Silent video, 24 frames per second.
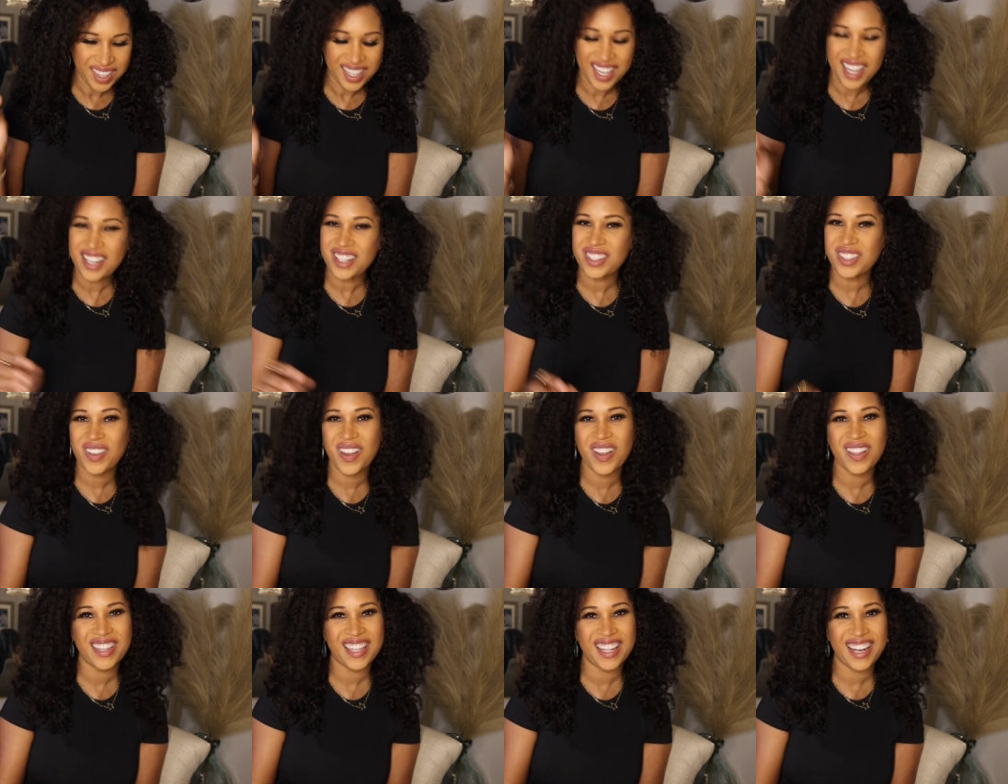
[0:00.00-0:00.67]
That
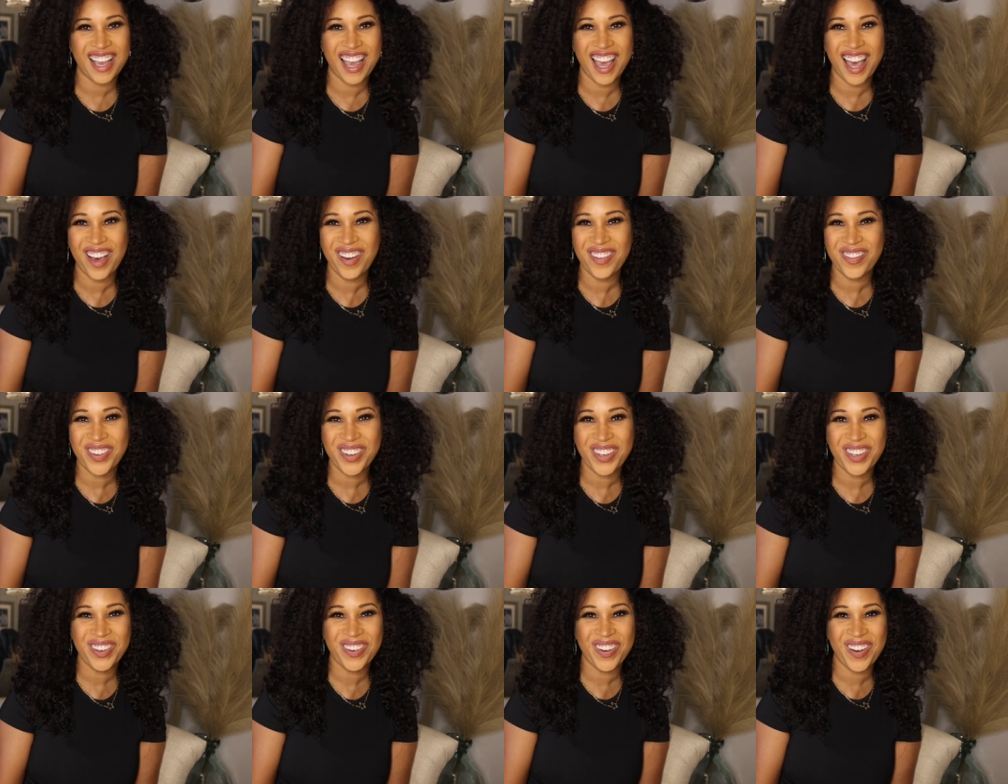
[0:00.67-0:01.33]
is all that I
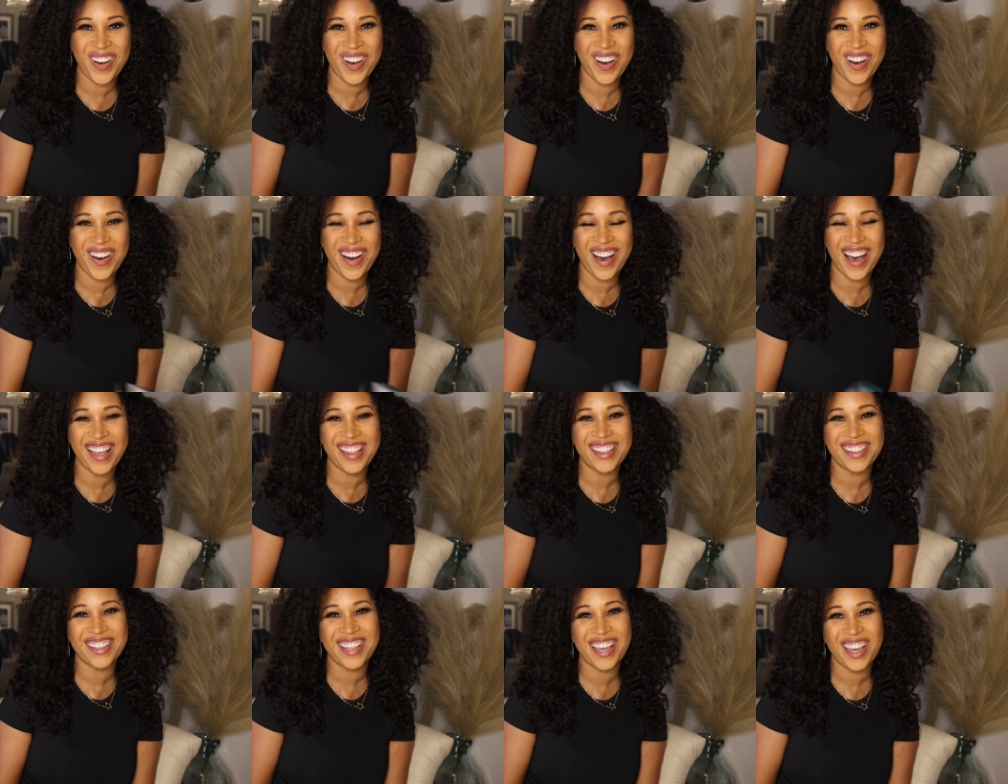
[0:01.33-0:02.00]
have for you all.
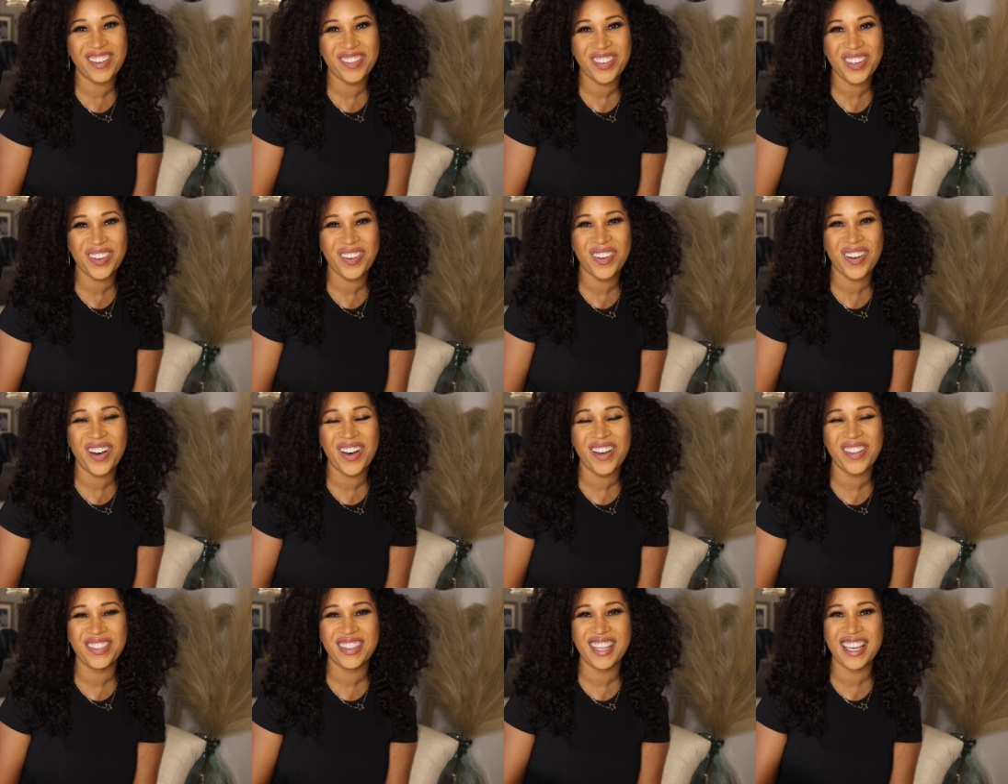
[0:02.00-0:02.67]
I love you
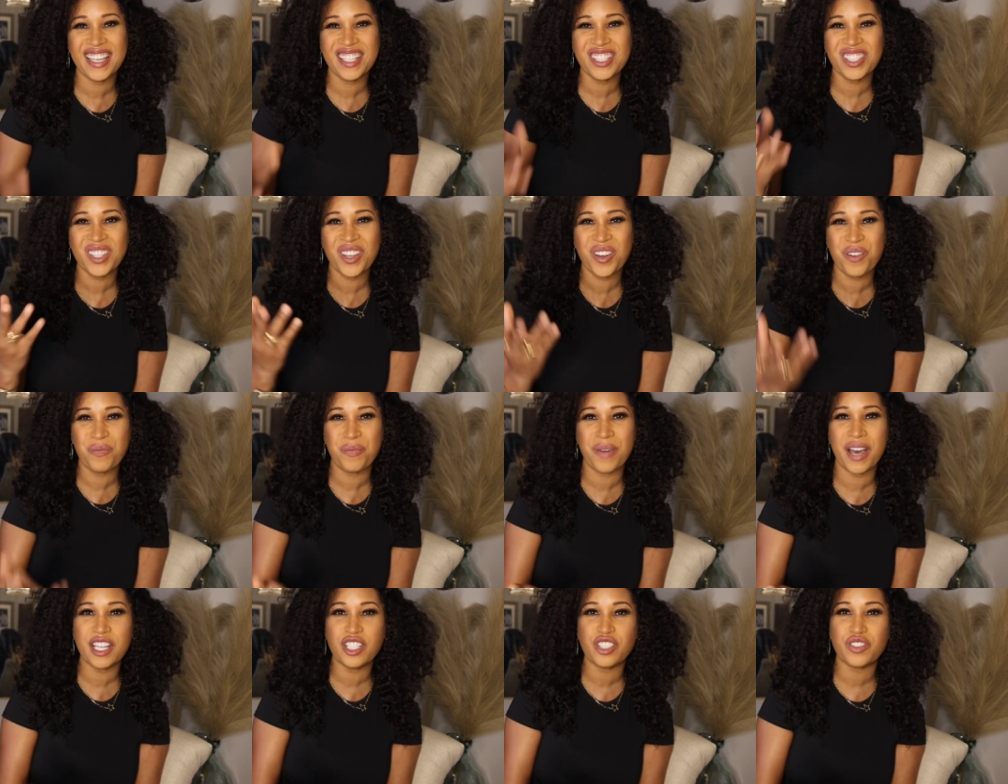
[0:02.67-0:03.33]
all. Thanks
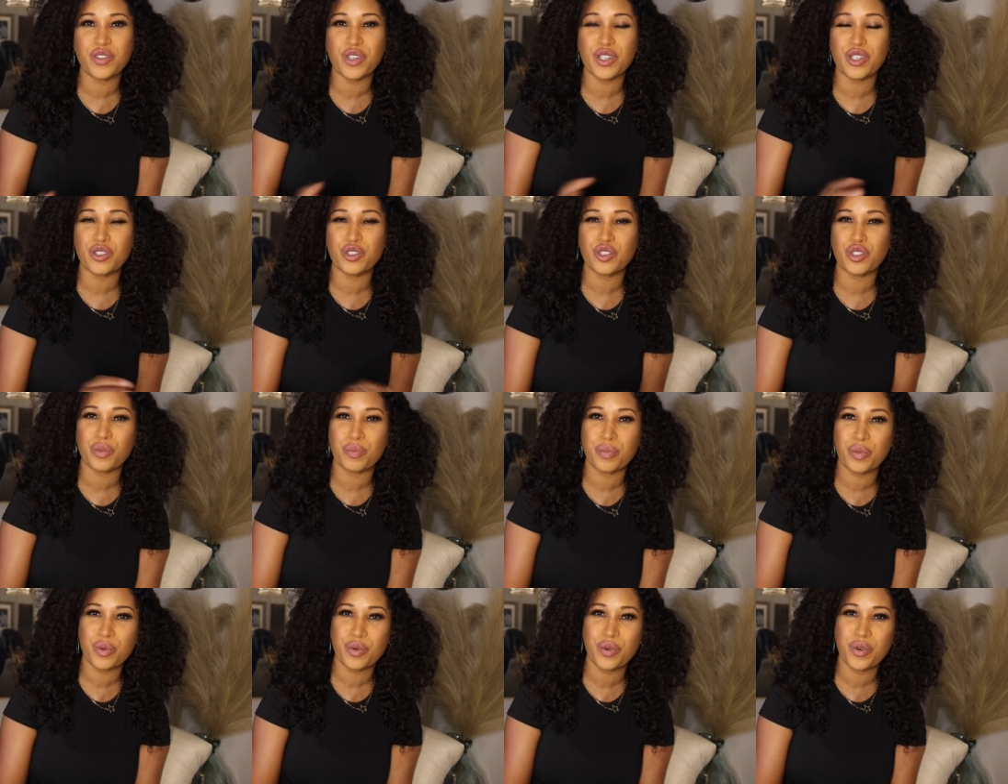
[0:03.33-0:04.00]
so much for your
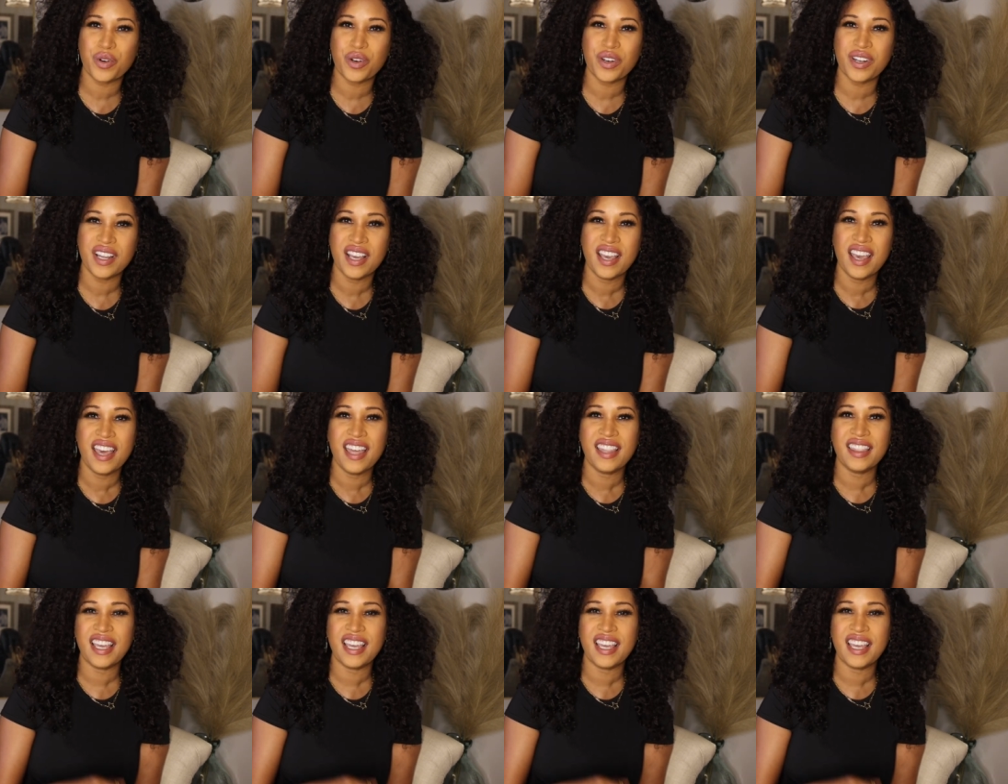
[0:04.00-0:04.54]
support.